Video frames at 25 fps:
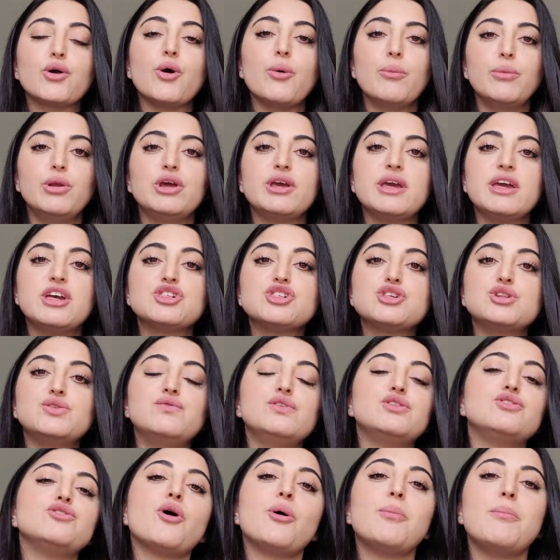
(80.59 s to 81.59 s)
communication
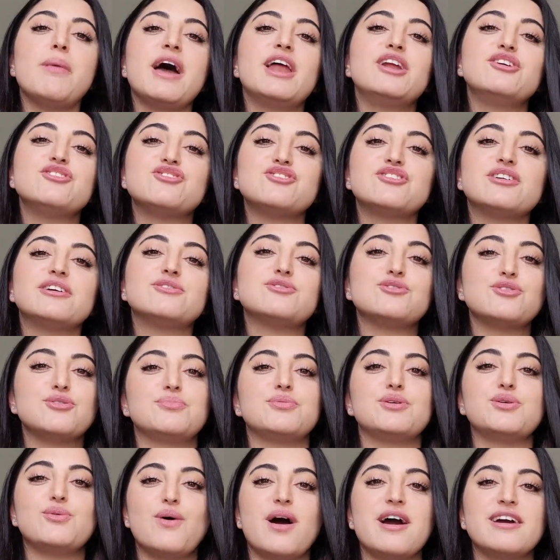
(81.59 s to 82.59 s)
with your manager and
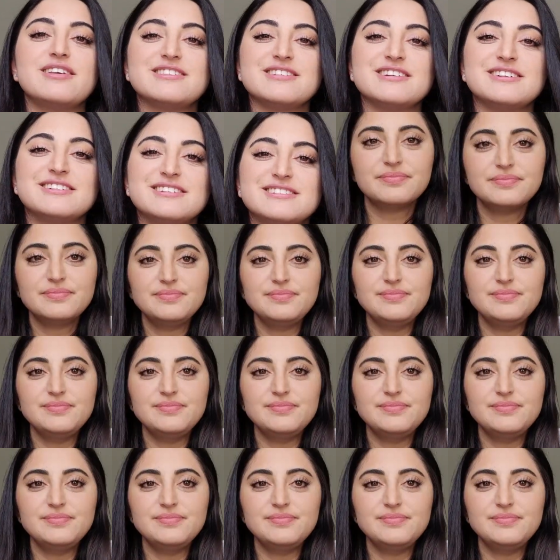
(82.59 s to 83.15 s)
supervisor.